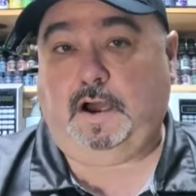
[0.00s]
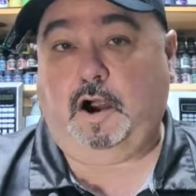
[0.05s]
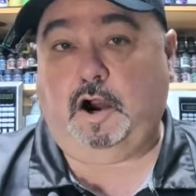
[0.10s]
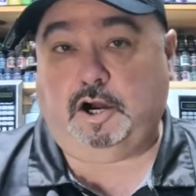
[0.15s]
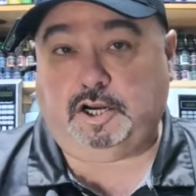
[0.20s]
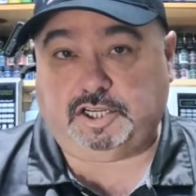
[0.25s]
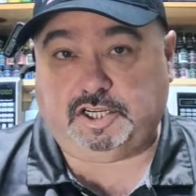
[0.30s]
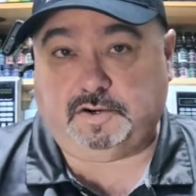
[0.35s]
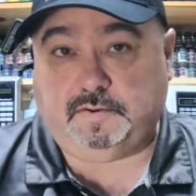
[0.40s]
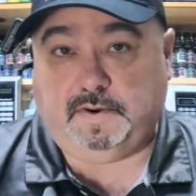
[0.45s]

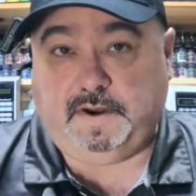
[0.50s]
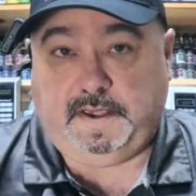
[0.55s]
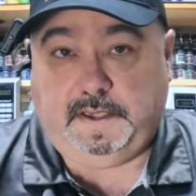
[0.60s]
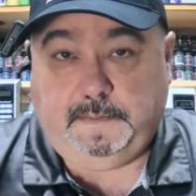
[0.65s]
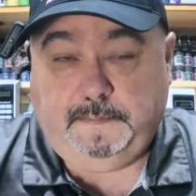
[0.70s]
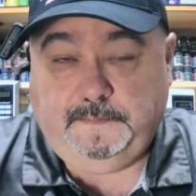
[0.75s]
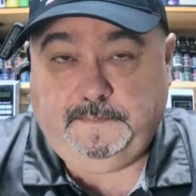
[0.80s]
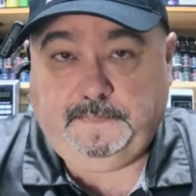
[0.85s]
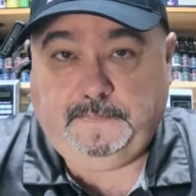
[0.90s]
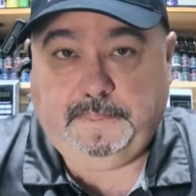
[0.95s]
archery
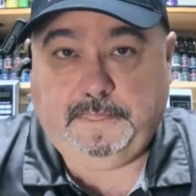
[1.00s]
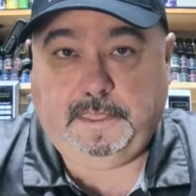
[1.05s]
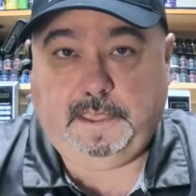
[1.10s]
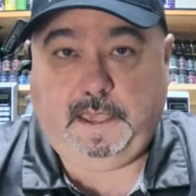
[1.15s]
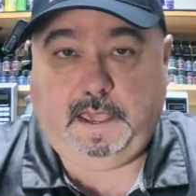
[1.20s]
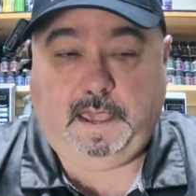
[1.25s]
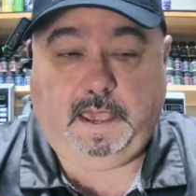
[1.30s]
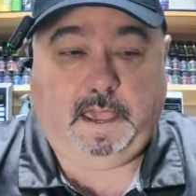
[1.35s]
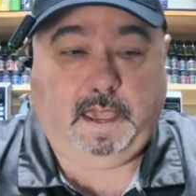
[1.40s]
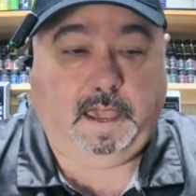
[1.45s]

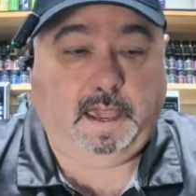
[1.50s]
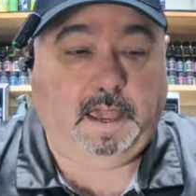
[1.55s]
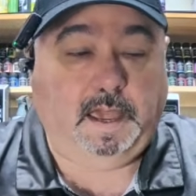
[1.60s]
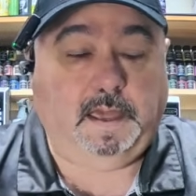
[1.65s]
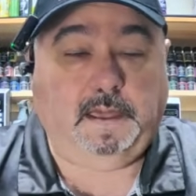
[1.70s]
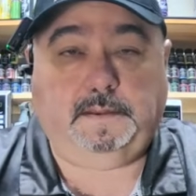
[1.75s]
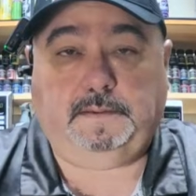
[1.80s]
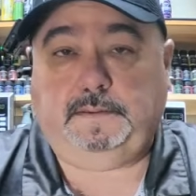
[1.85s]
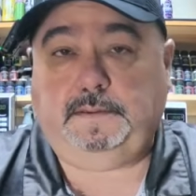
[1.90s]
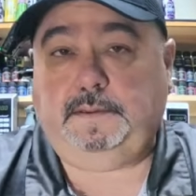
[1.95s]

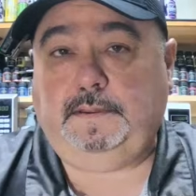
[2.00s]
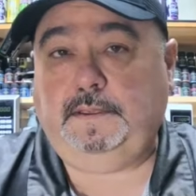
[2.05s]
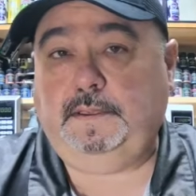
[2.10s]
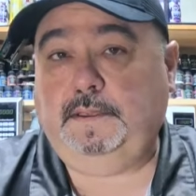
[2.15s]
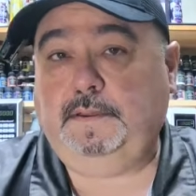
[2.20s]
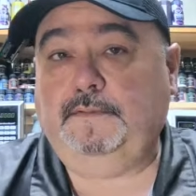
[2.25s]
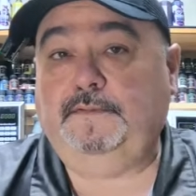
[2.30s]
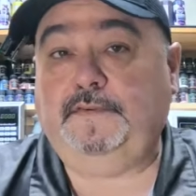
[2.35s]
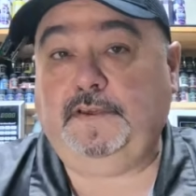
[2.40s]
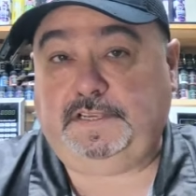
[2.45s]
and
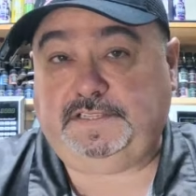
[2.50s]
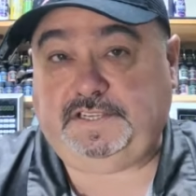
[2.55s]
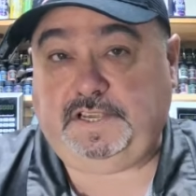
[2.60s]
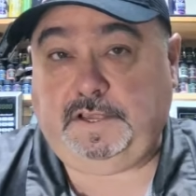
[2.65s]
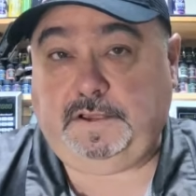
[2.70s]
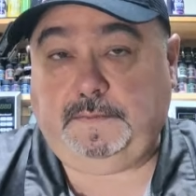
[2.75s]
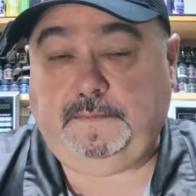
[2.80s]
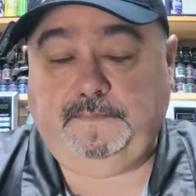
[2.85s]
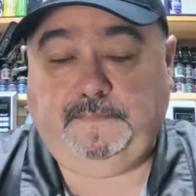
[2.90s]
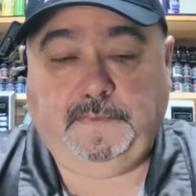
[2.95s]
fishing.